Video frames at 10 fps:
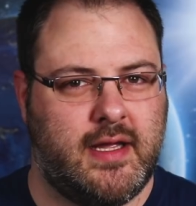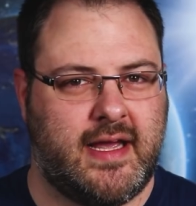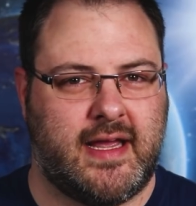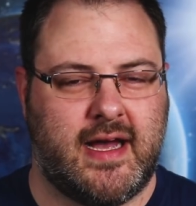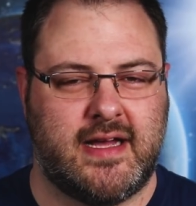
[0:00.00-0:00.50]

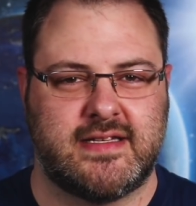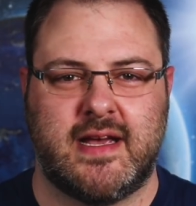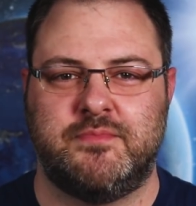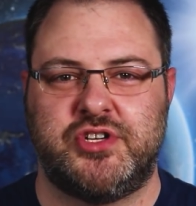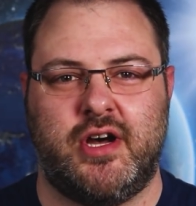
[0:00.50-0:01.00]
Hey guys,
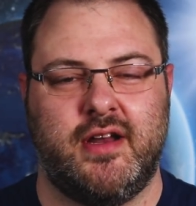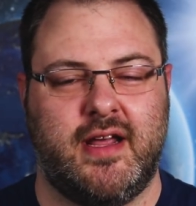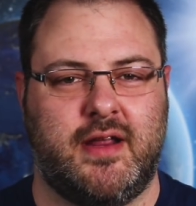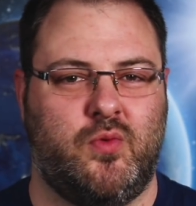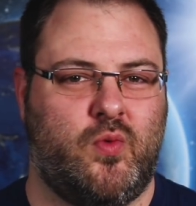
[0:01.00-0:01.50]
I'm
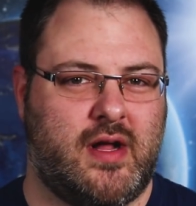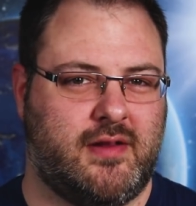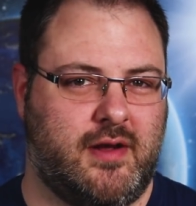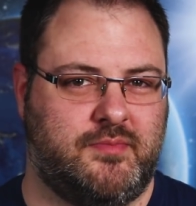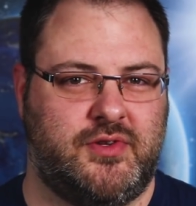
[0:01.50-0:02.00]
John and
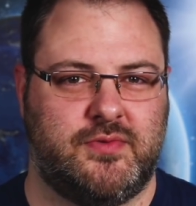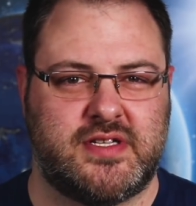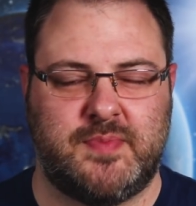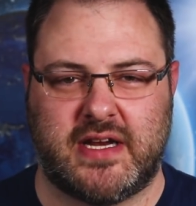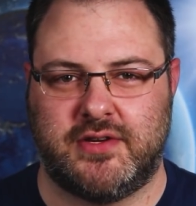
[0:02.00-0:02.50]
welcome to
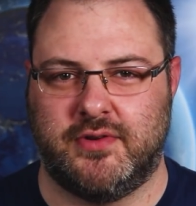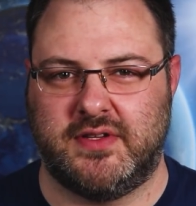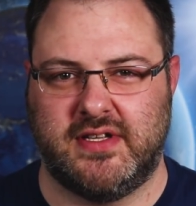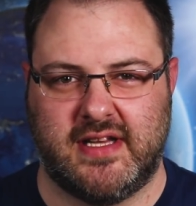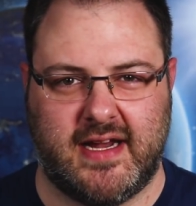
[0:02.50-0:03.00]
Respect Your
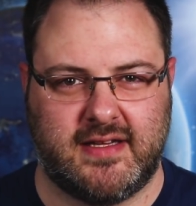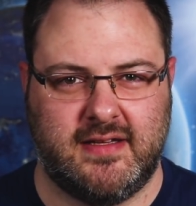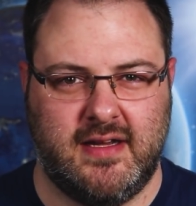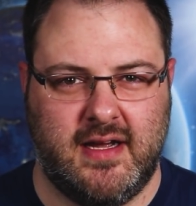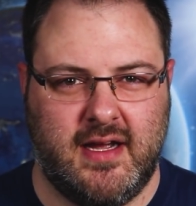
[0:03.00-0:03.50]

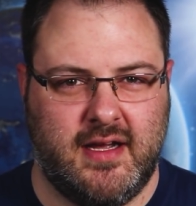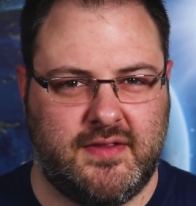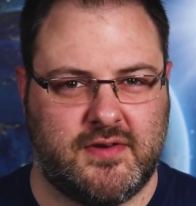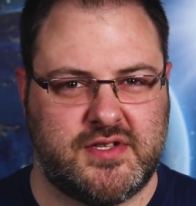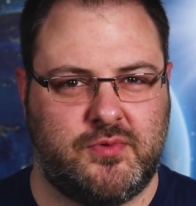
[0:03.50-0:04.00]
Intellect.
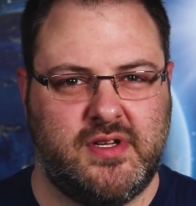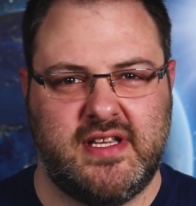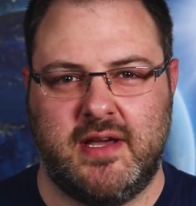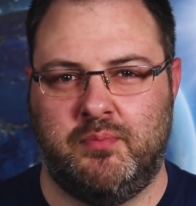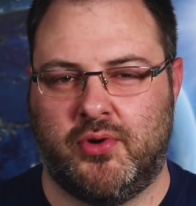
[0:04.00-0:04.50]
There's a
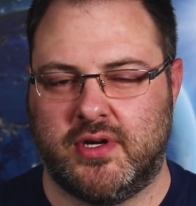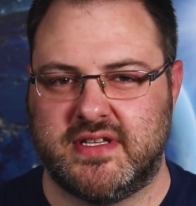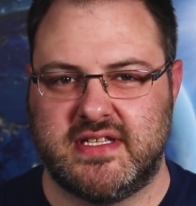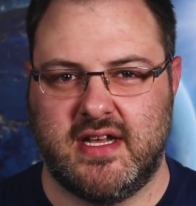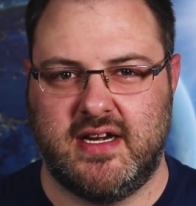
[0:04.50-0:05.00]
really
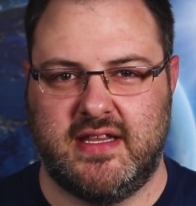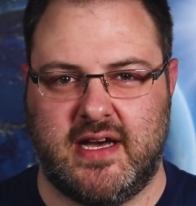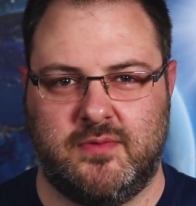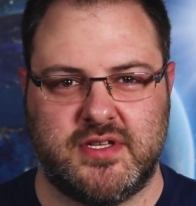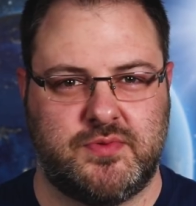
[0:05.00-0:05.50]
important study
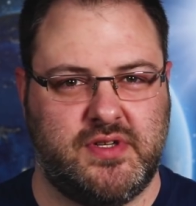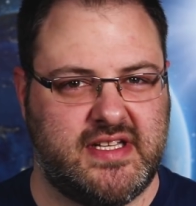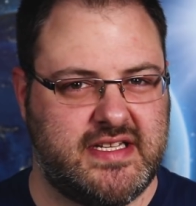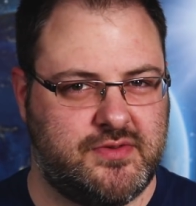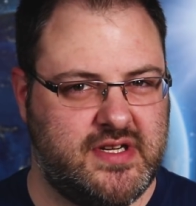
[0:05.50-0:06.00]
that was
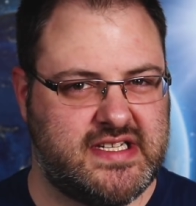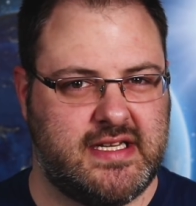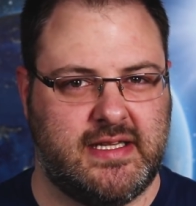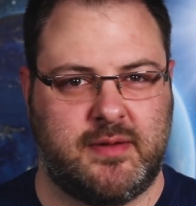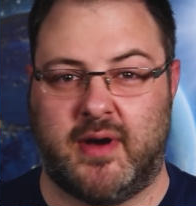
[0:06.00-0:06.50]
released
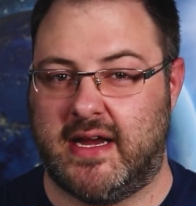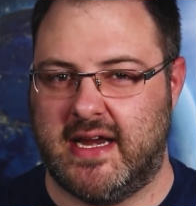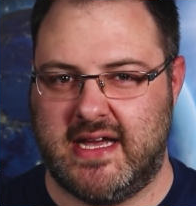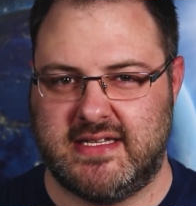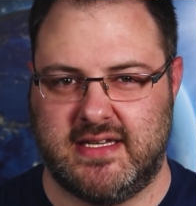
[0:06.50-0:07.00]
recently by
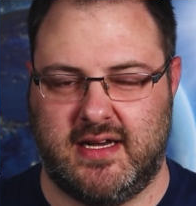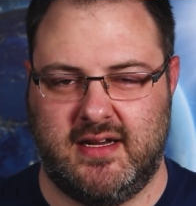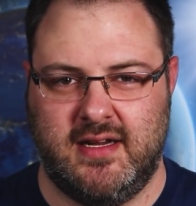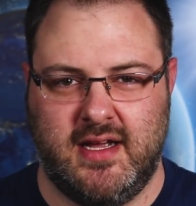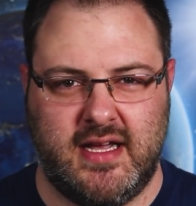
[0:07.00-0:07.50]

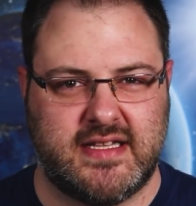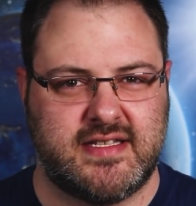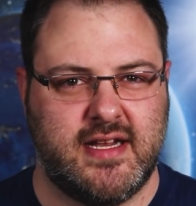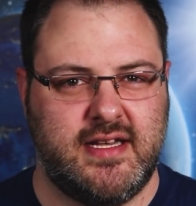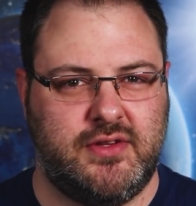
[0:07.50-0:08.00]
NASA. It
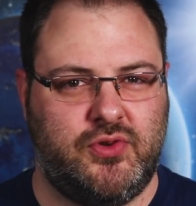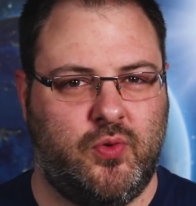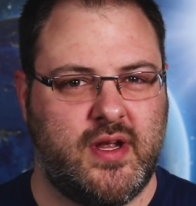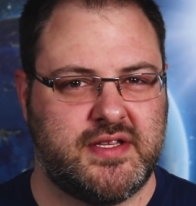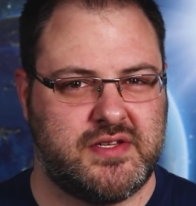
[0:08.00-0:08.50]
studied
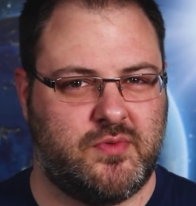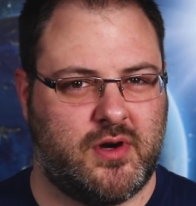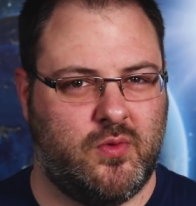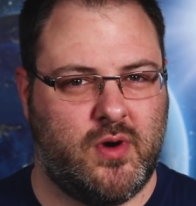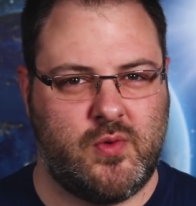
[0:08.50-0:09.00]
twins
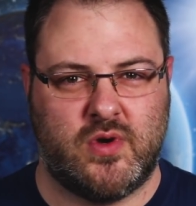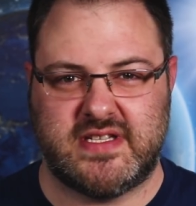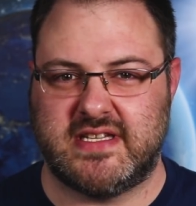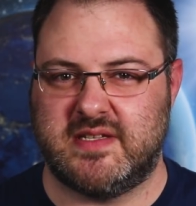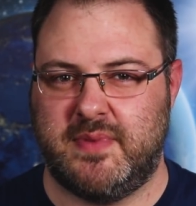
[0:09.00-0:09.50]
where one
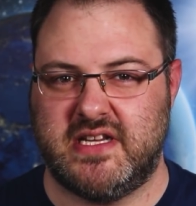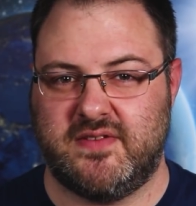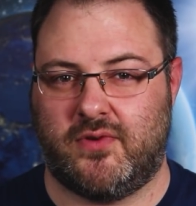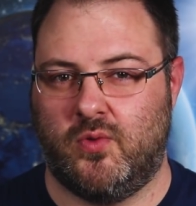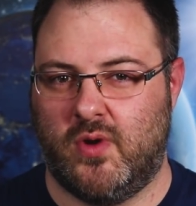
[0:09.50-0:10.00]
was in
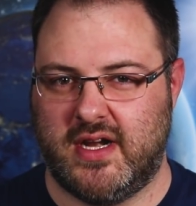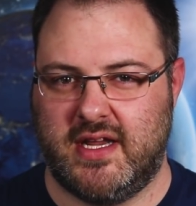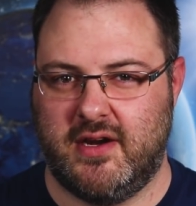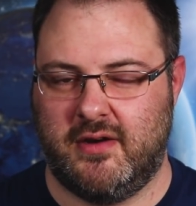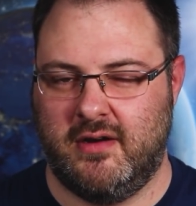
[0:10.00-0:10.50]
space for one
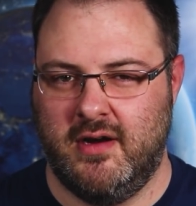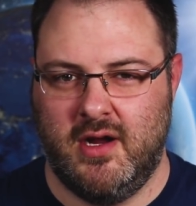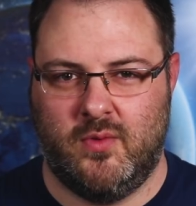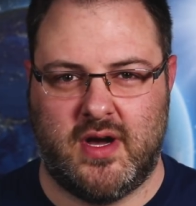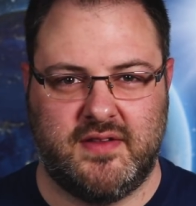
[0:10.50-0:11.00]
year
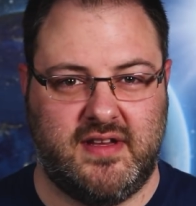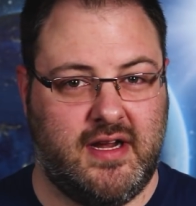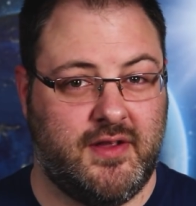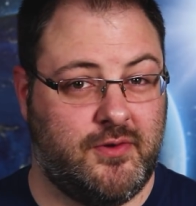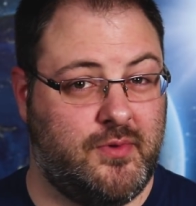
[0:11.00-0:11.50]
while
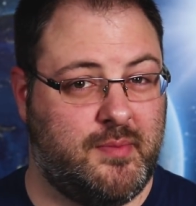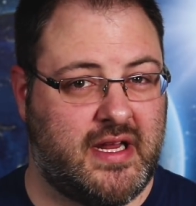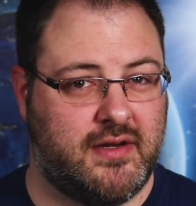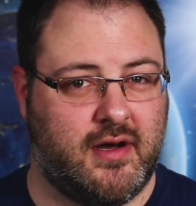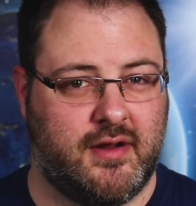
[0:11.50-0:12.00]
the other
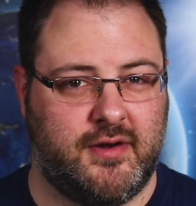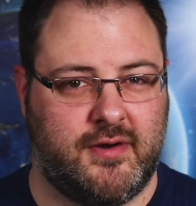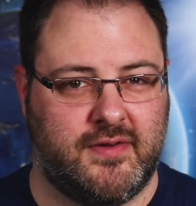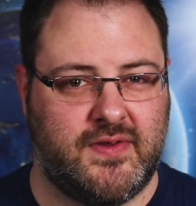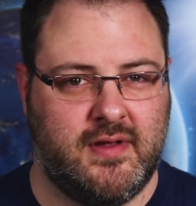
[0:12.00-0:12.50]
remained on
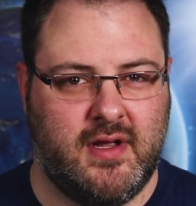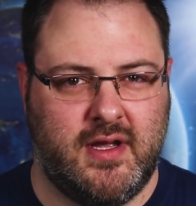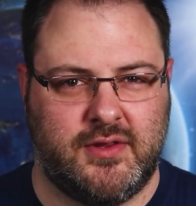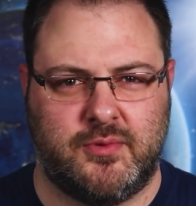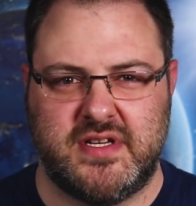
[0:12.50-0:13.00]
Earth.
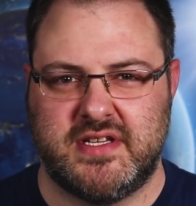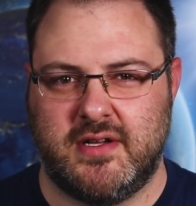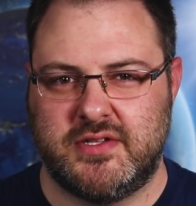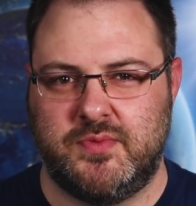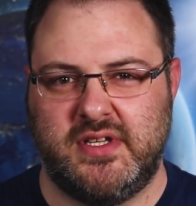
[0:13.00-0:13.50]
The
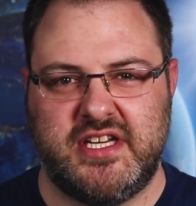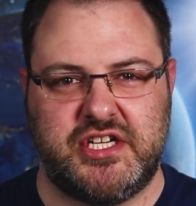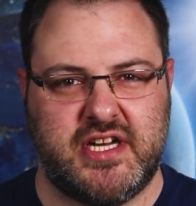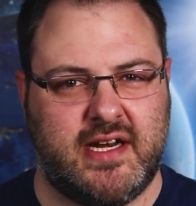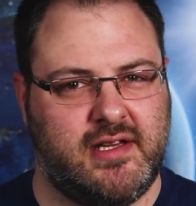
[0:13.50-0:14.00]
results really
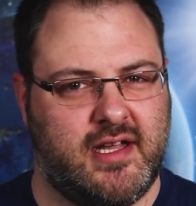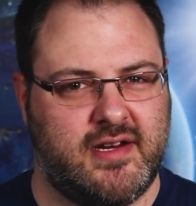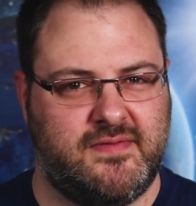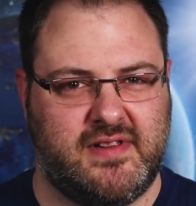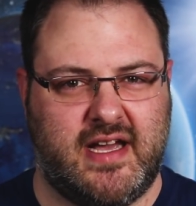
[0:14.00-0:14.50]
shed a
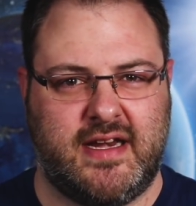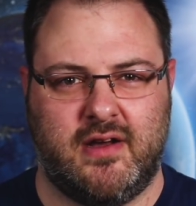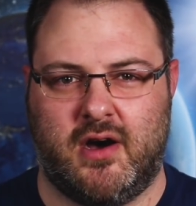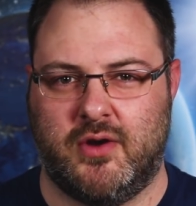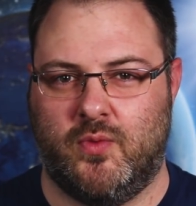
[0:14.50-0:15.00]
lot of
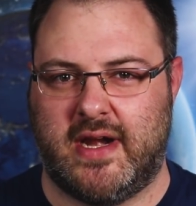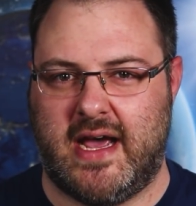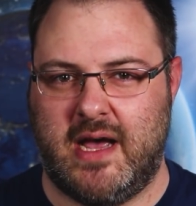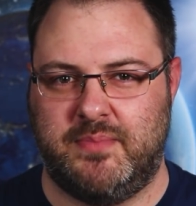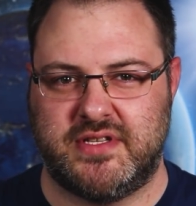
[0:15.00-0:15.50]
light on what
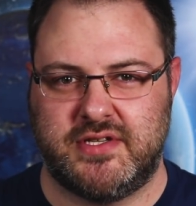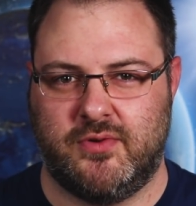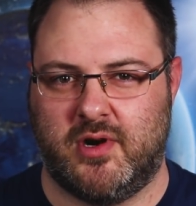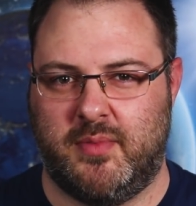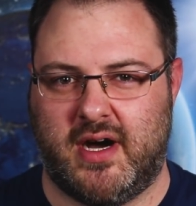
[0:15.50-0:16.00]
happens
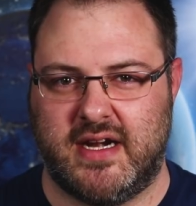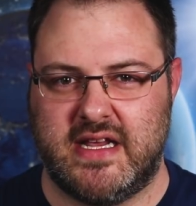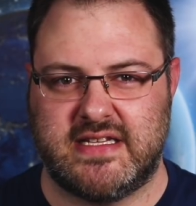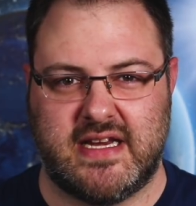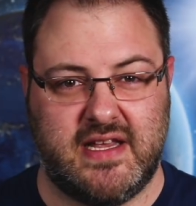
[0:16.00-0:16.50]
to our
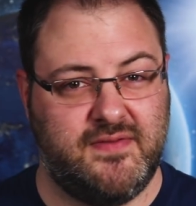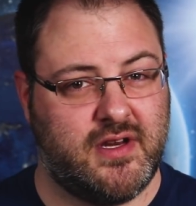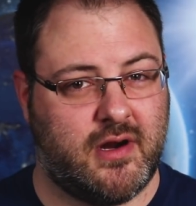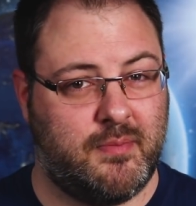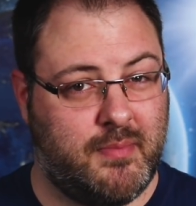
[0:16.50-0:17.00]
bodies and
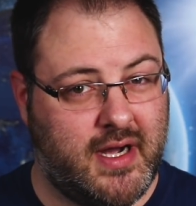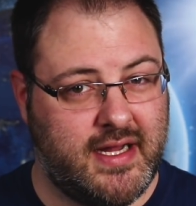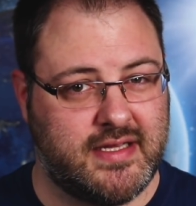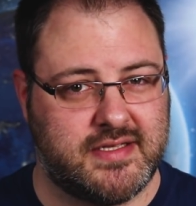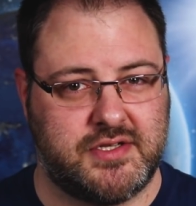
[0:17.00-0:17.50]
even our
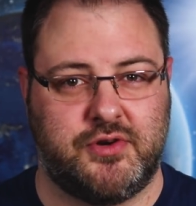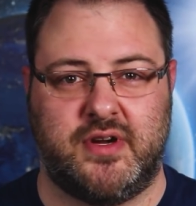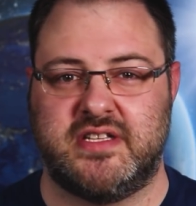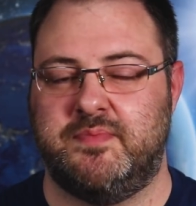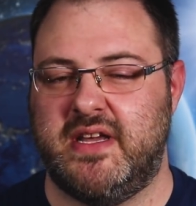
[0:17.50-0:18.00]
minds
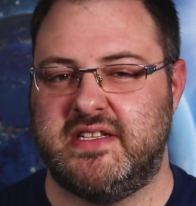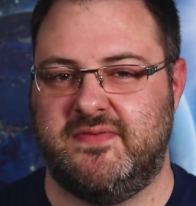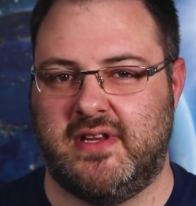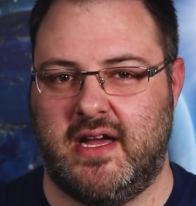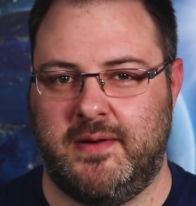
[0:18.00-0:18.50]
during
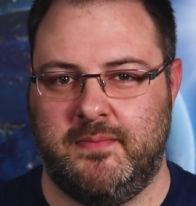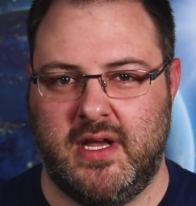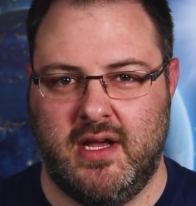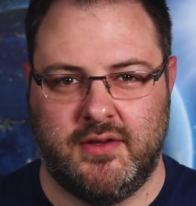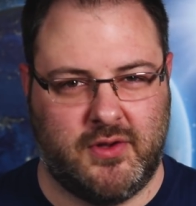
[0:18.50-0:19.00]
spaceflight.
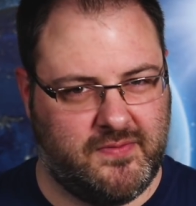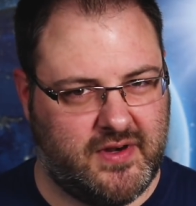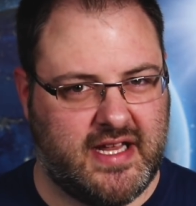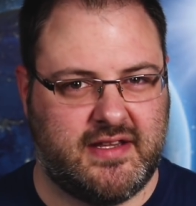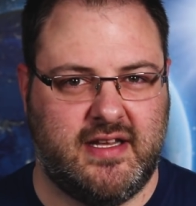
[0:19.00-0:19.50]
Don't
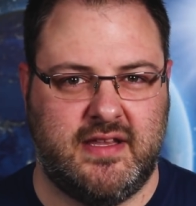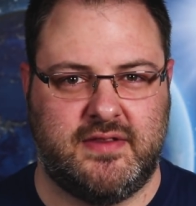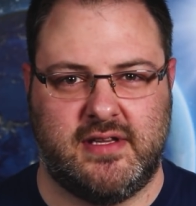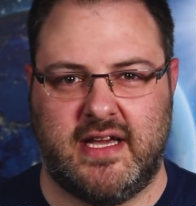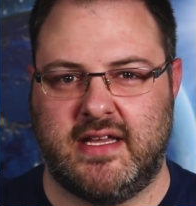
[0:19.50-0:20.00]
forget to
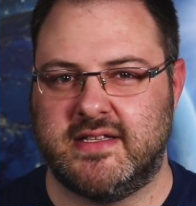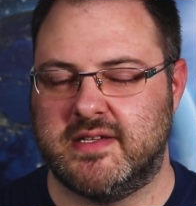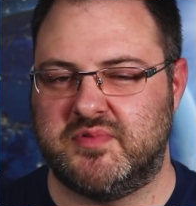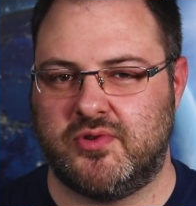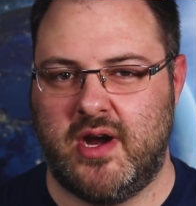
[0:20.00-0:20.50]
hit the like and
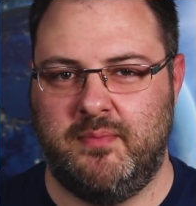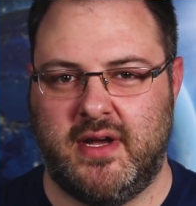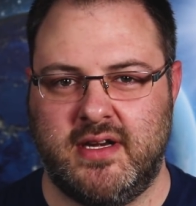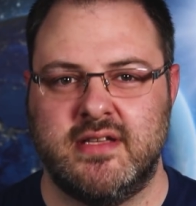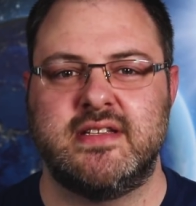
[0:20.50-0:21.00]
subscribe
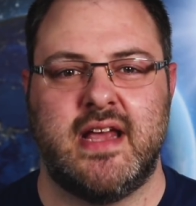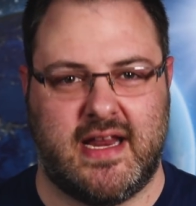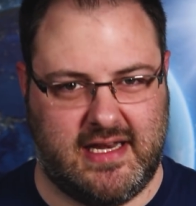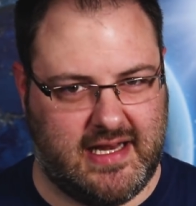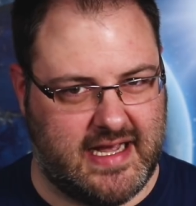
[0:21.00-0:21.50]
buttons
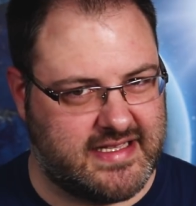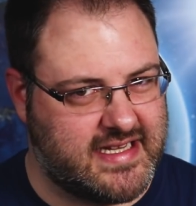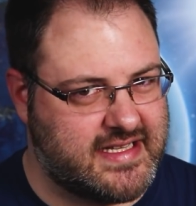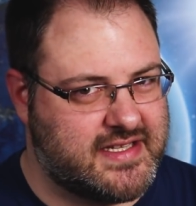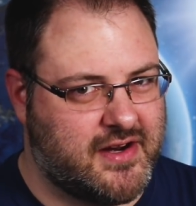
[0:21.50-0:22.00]
and let's
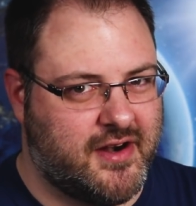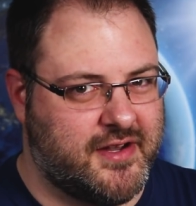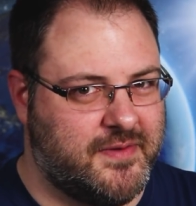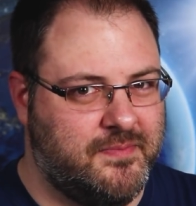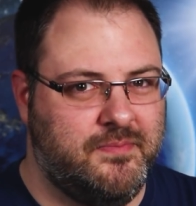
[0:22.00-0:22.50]
get started.